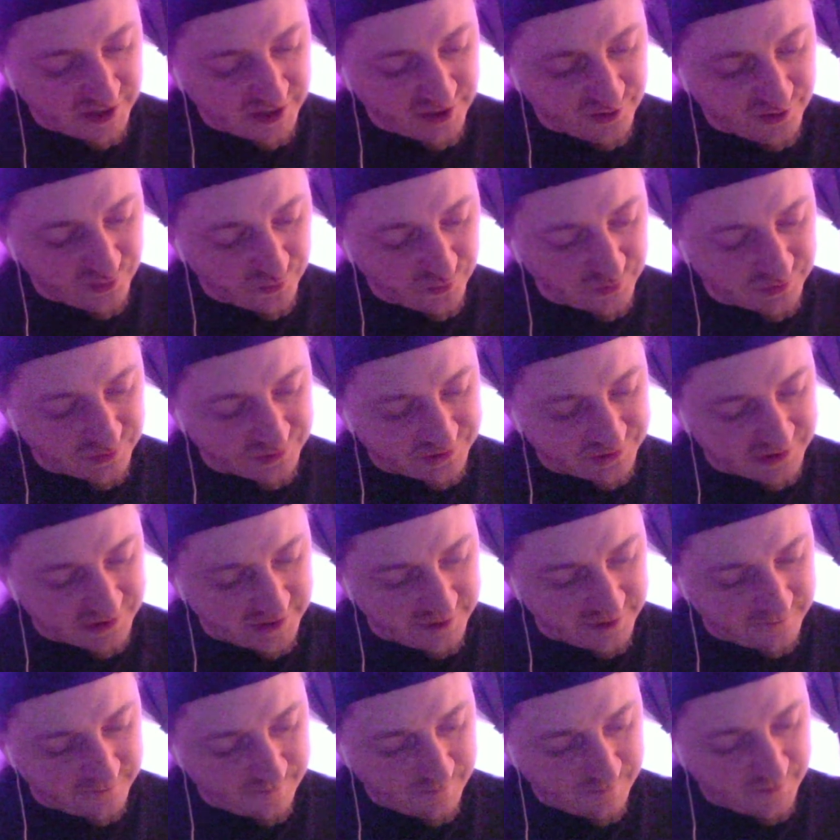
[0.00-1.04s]

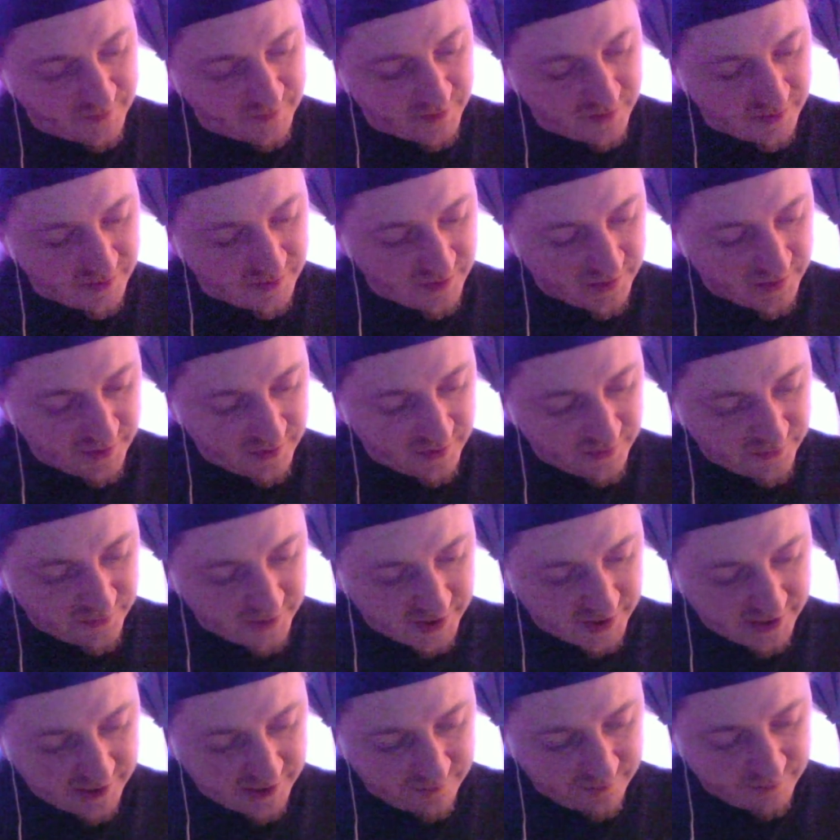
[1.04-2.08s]
oilskin that
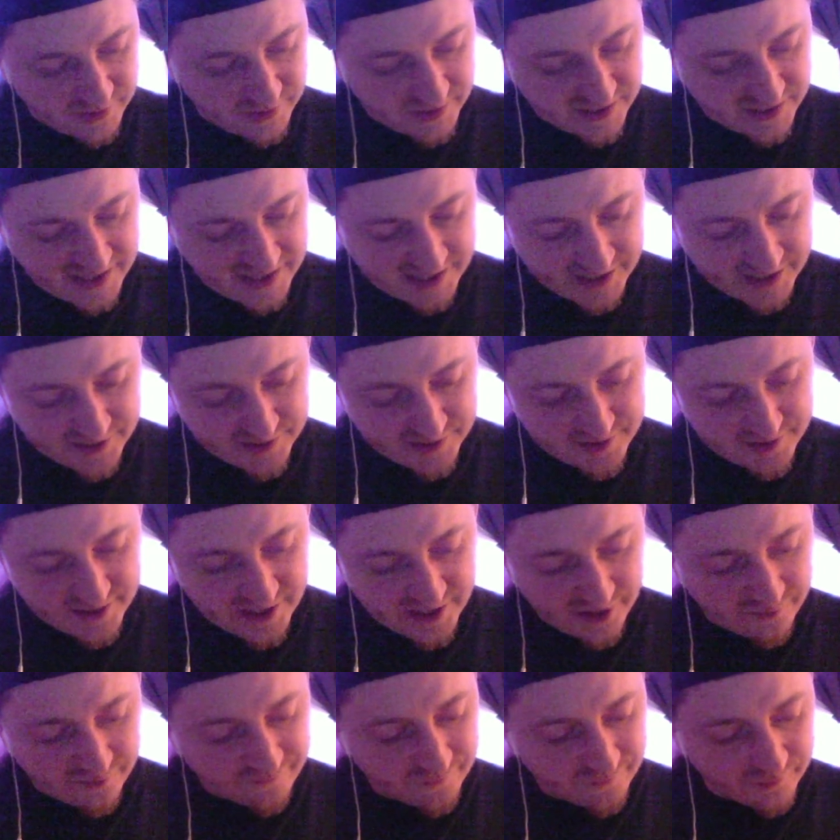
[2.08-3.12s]
had been handed
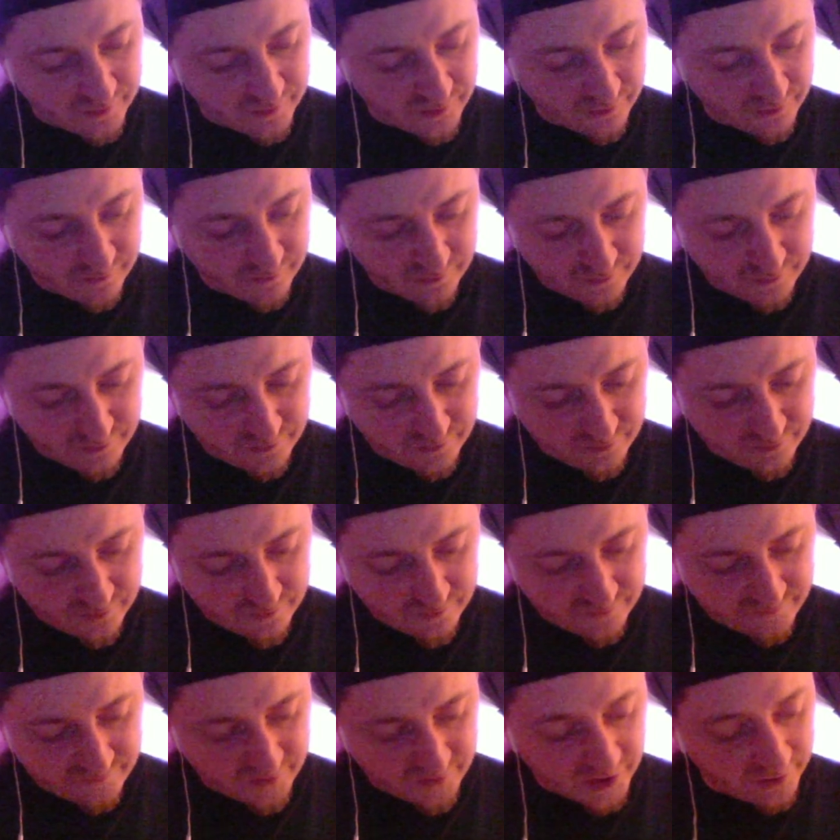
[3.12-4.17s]
down from her
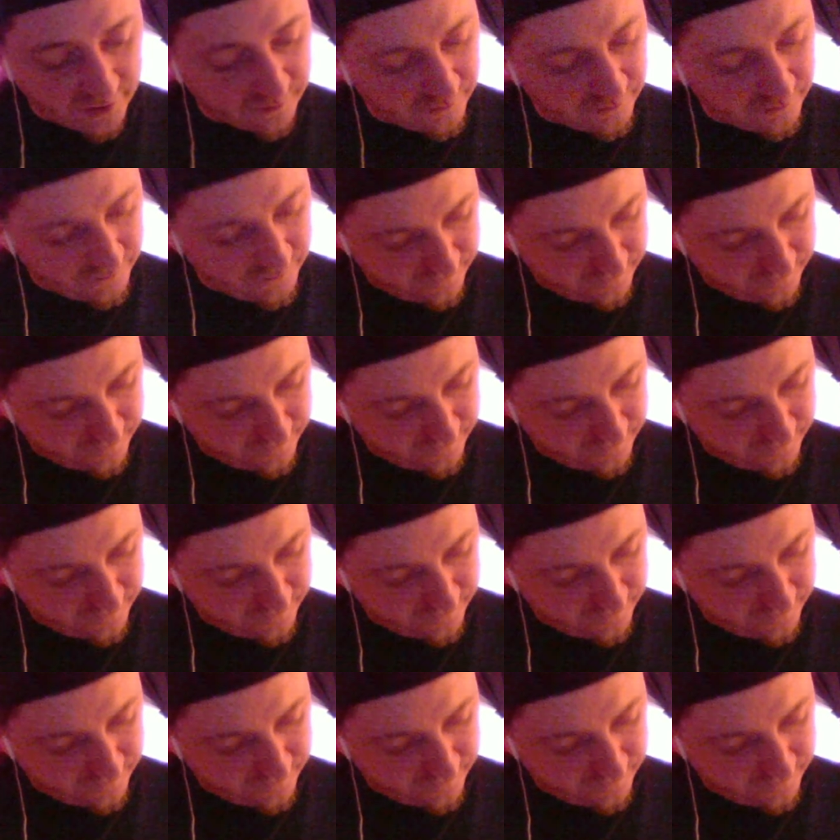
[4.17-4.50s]
father.